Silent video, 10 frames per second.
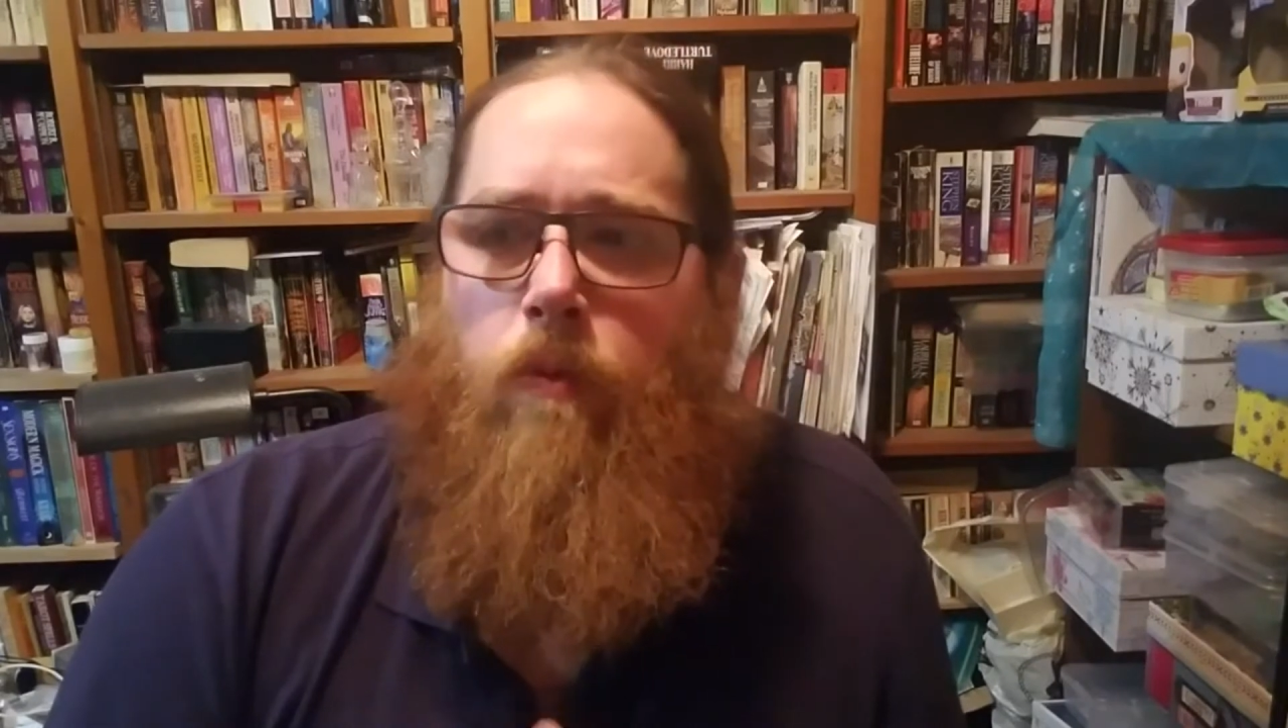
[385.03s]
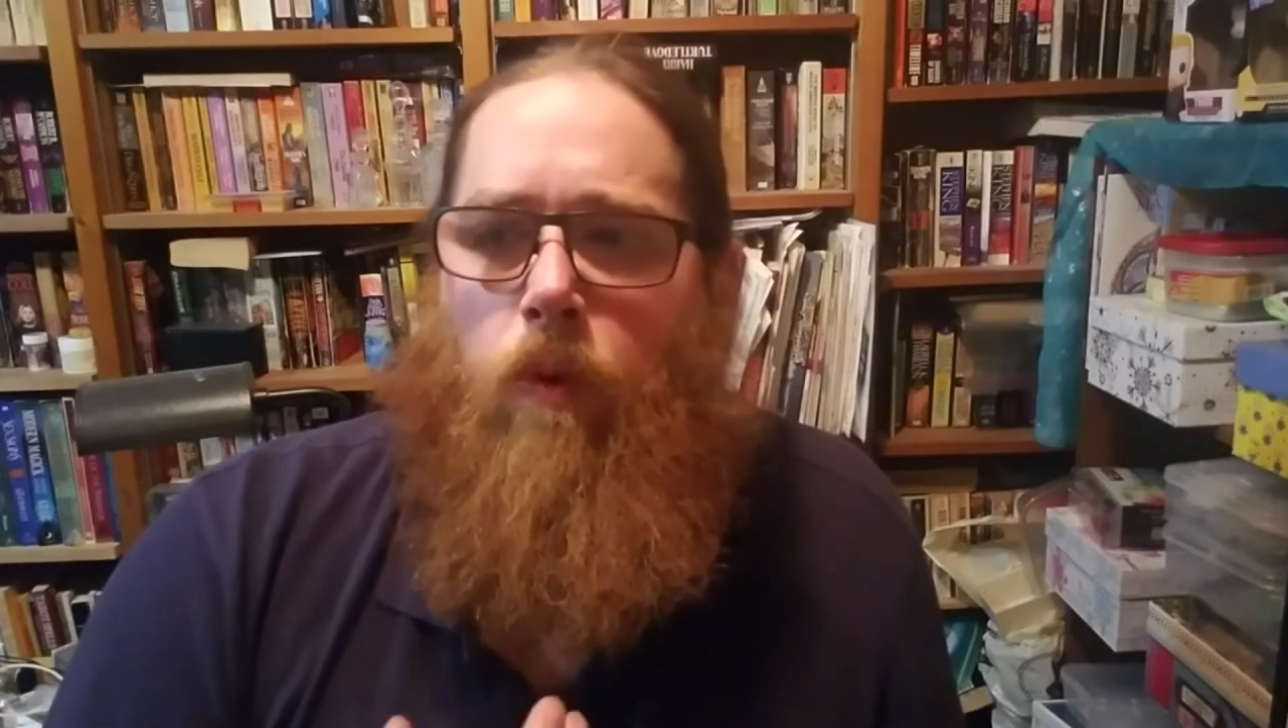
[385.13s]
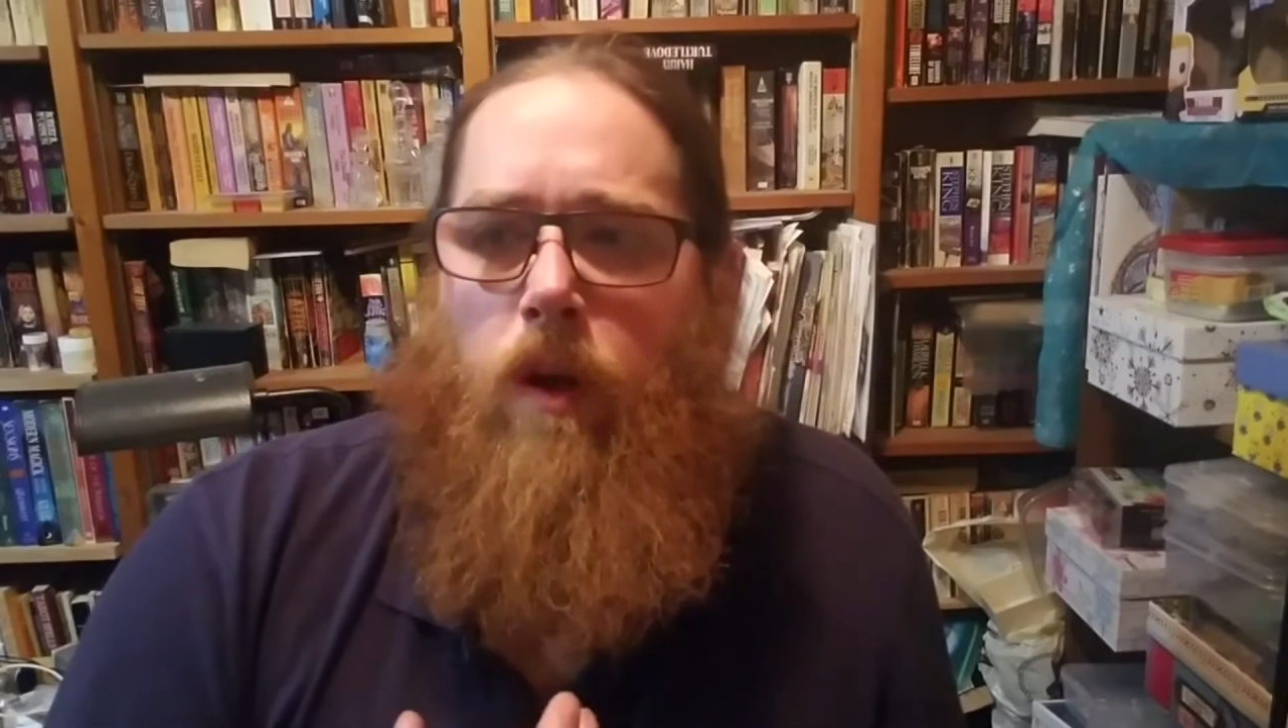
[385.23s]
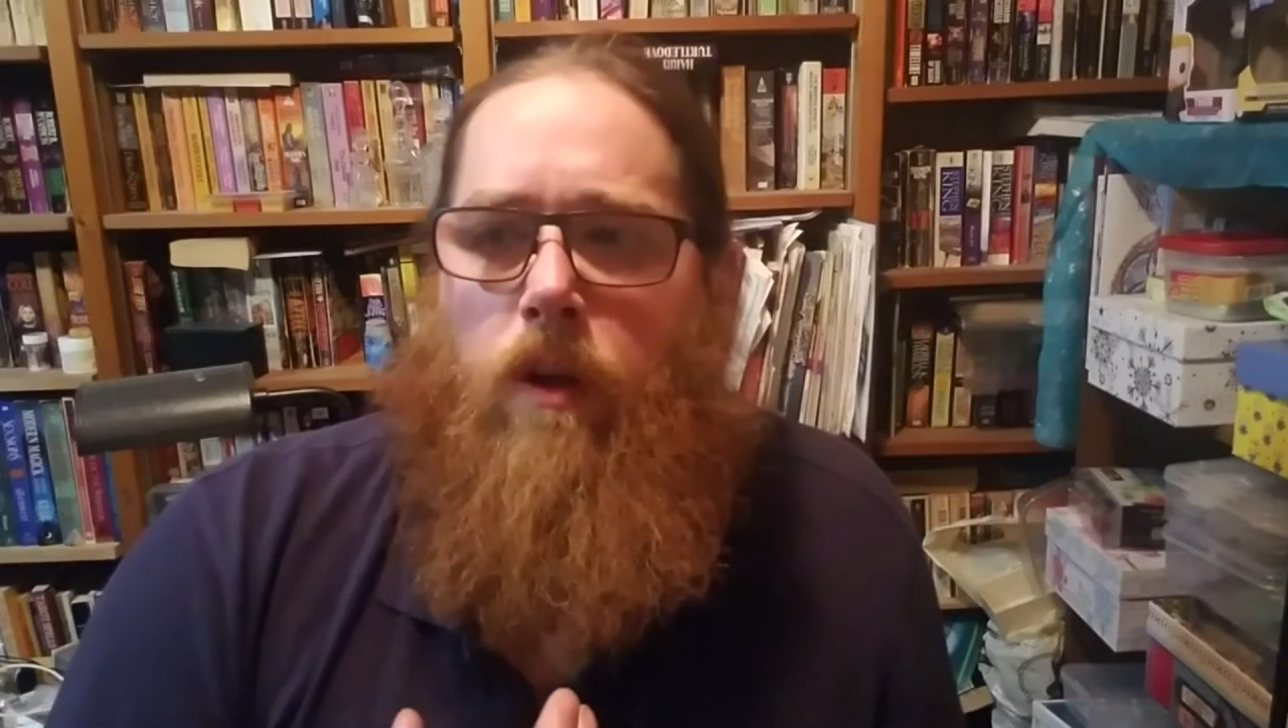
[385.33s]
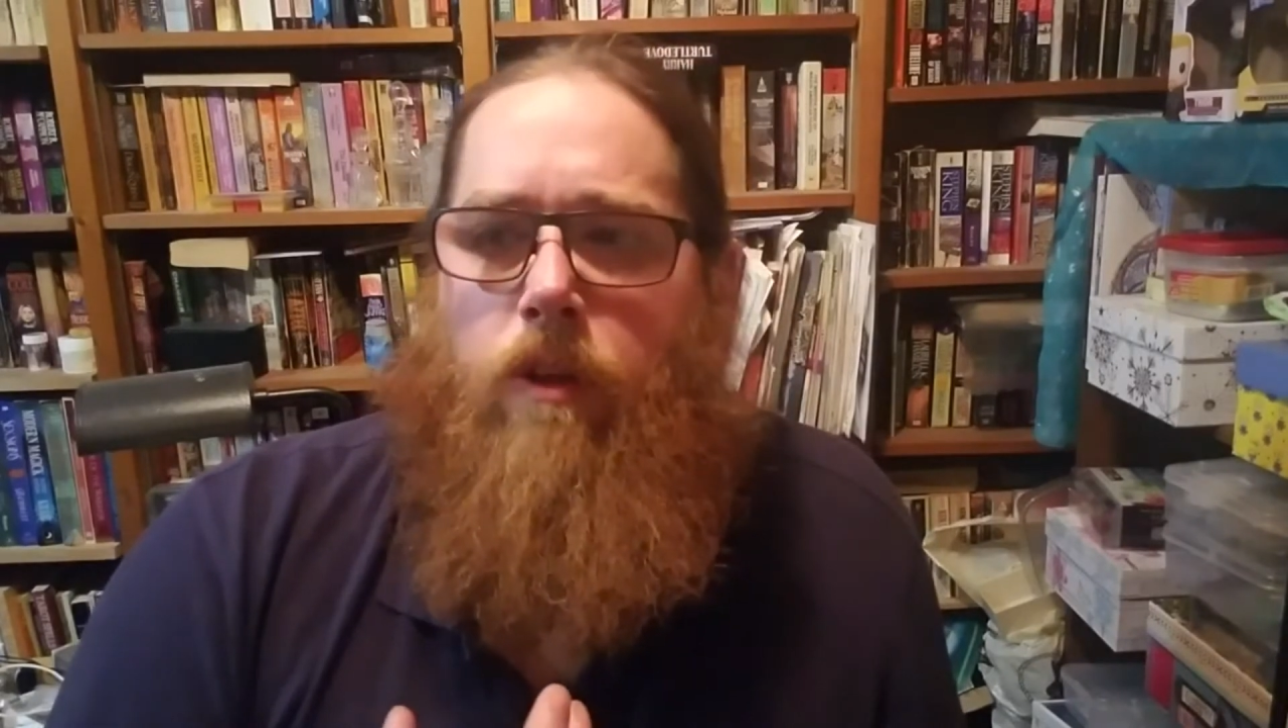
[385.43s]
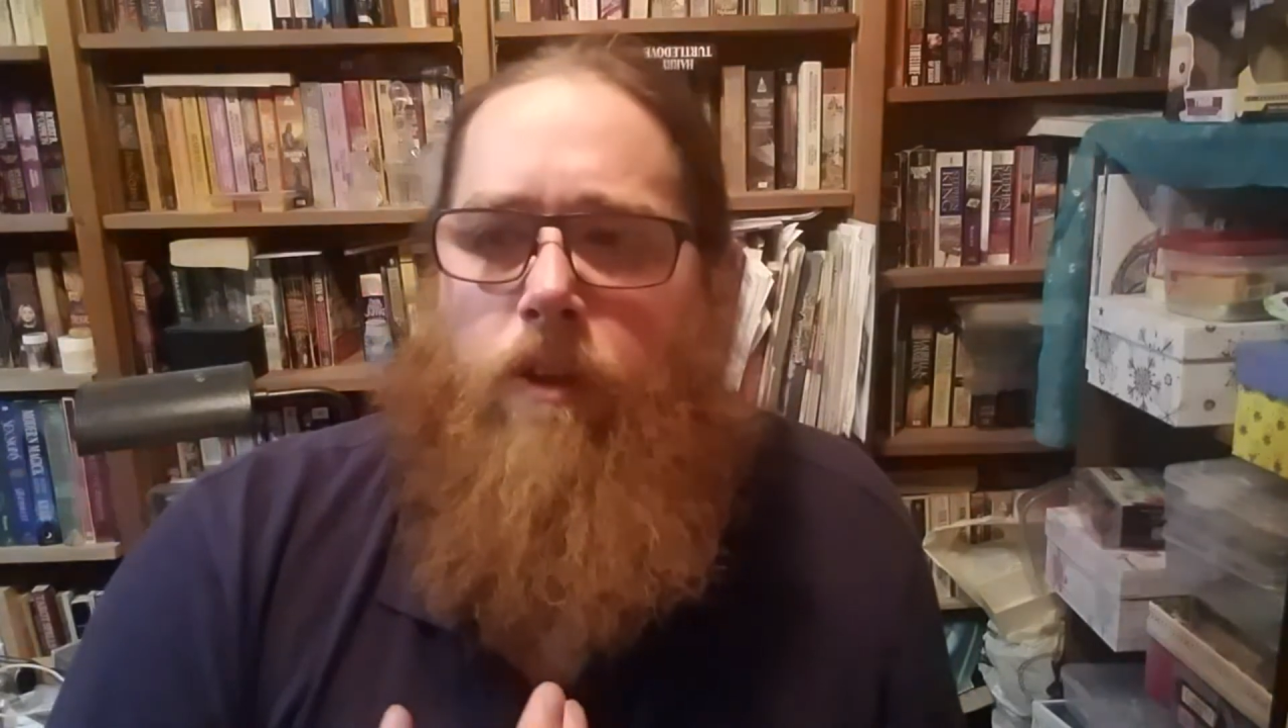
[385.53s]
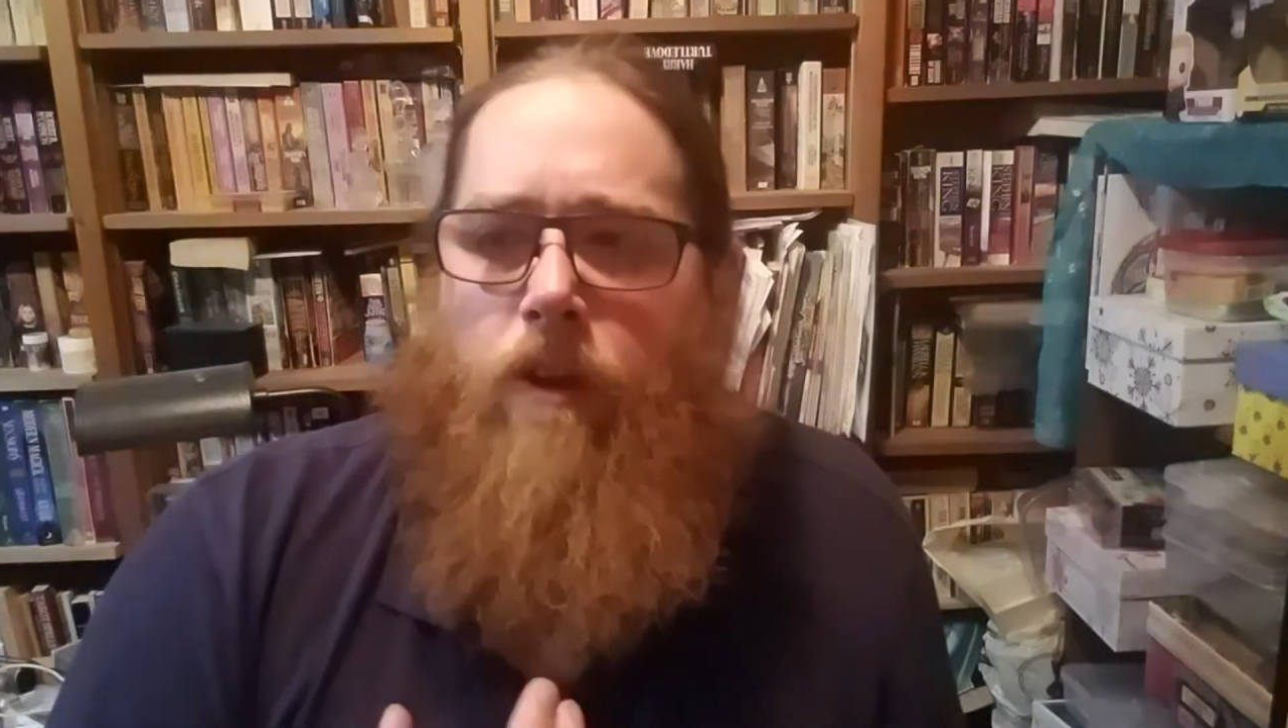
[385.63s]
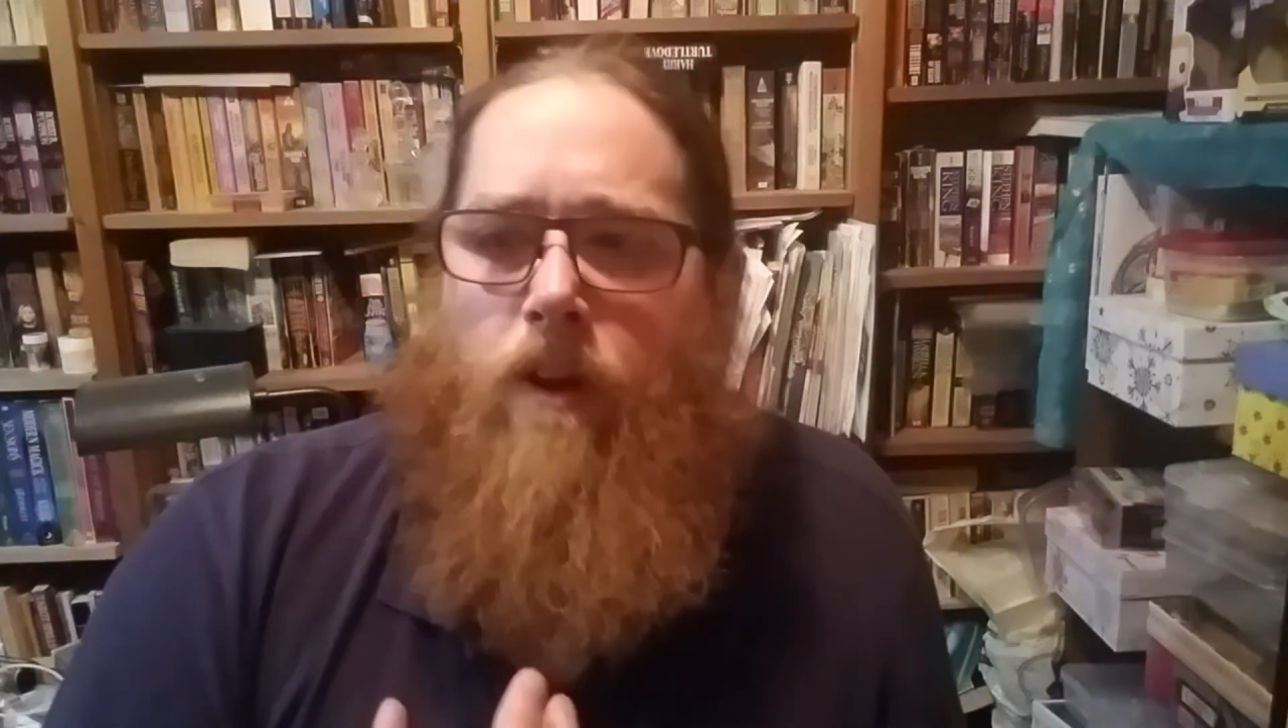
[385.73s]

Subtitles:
with